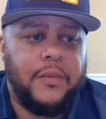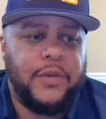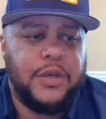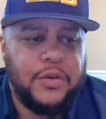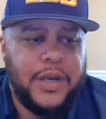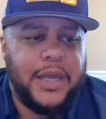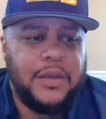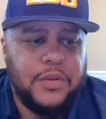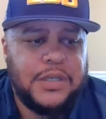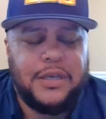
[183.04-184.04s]
We knew that
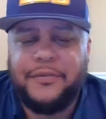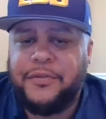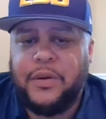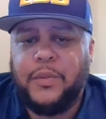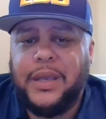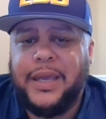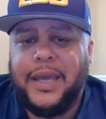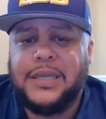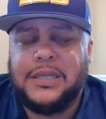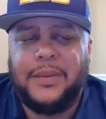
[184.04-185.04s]
he was suffering with
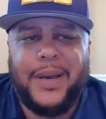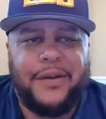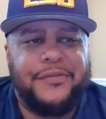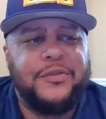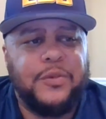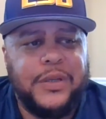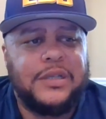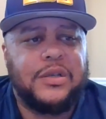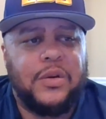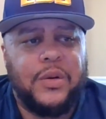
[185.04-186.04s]
cancer about a few
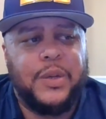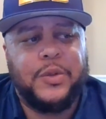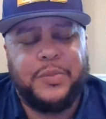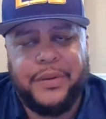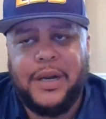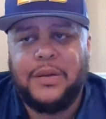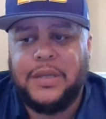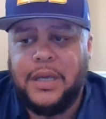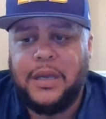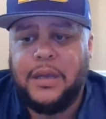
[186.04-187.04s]
weeks ago. It was put
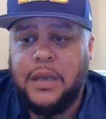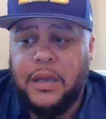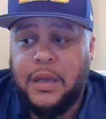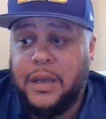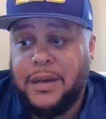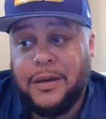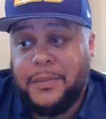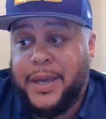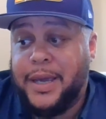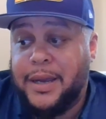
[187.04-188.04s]
out there. Look,
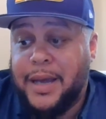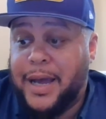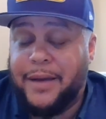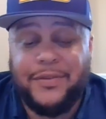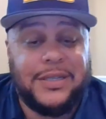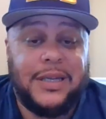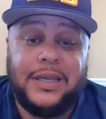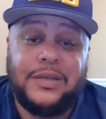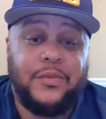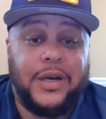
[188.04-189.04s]
man, obviously
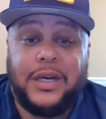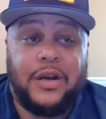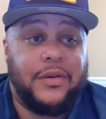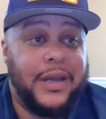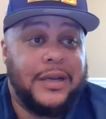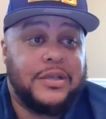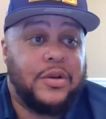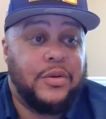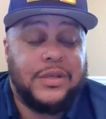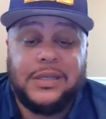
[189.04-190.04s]
he's one of the greatest
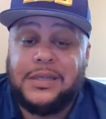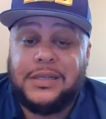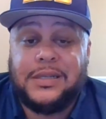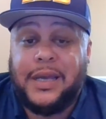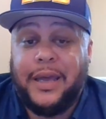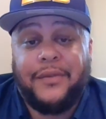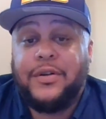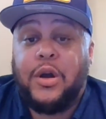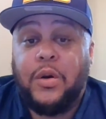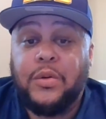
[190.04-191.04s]
coaches to
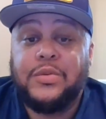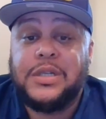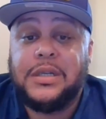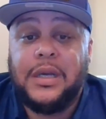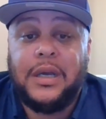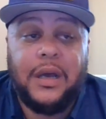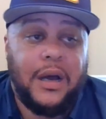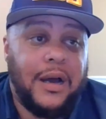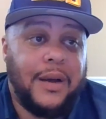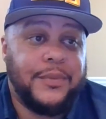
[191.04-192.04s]
ever coach.
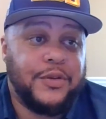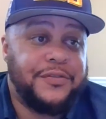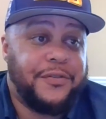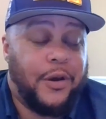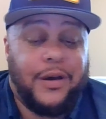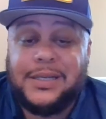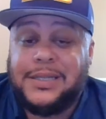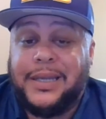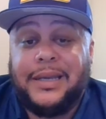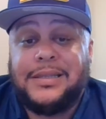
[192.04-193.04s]
Those Florida
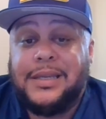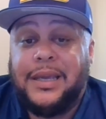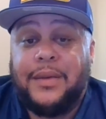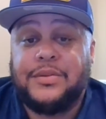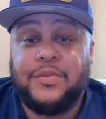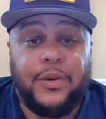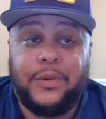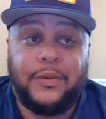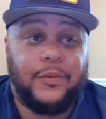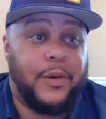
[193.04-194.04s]
State teams
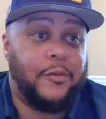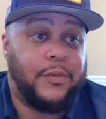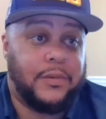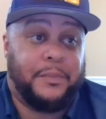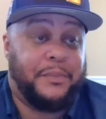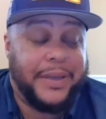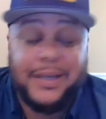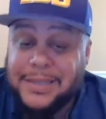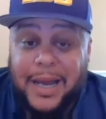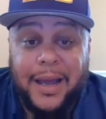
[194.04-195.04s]
were
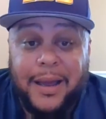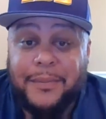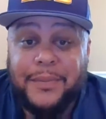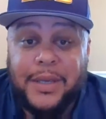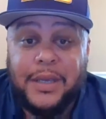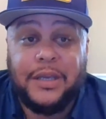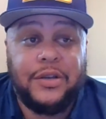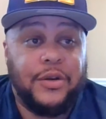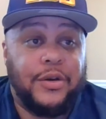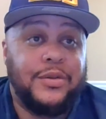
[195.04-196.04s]
big time.
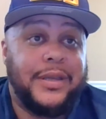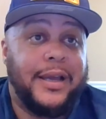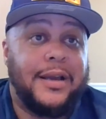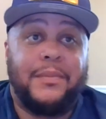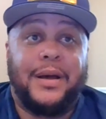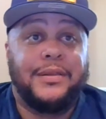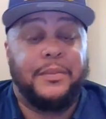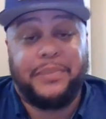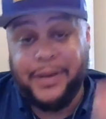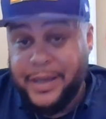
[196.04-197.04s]
You know, you think about
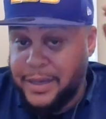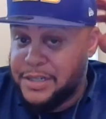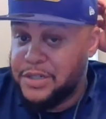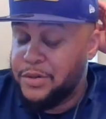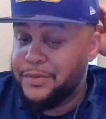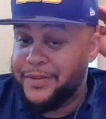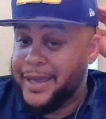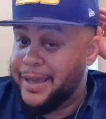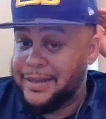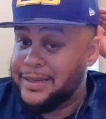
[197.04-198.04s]
the players, you know, you've
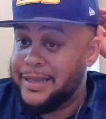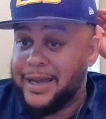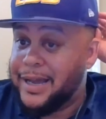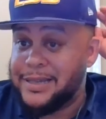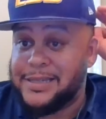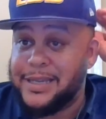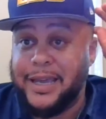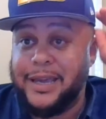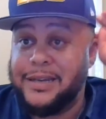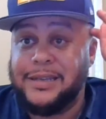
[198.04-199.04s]
had Deion
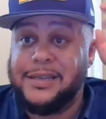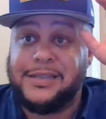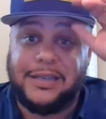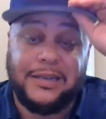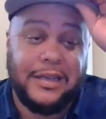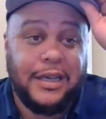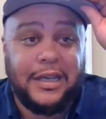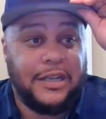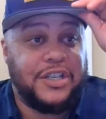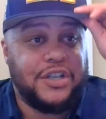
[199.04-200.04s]
Sanders and
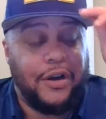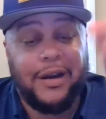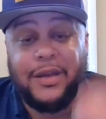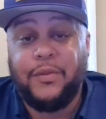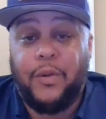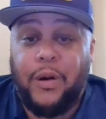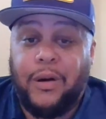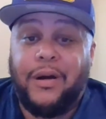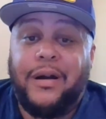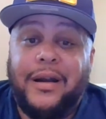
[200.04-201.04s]
the Charlie
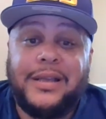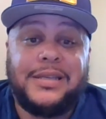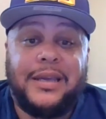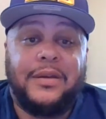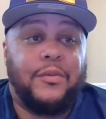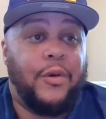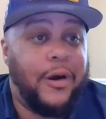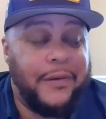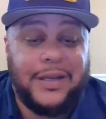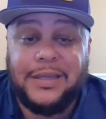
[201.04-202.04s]
Wards and the
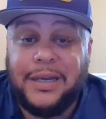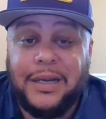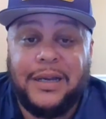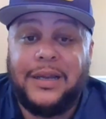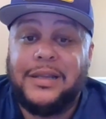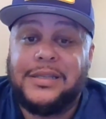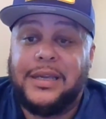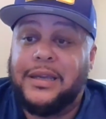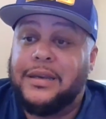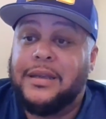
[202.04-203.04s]
Warwick Dunns
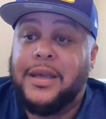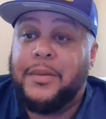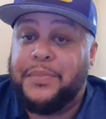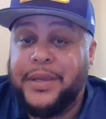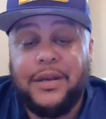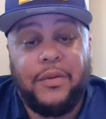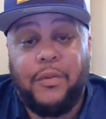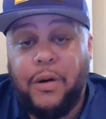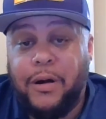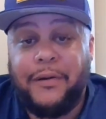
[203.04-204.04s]
and Peter
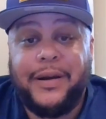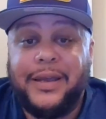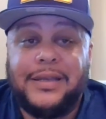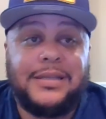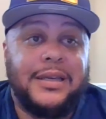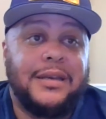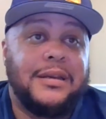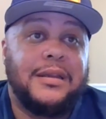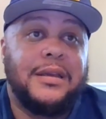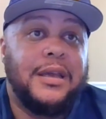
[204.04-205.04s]
Warwicks and,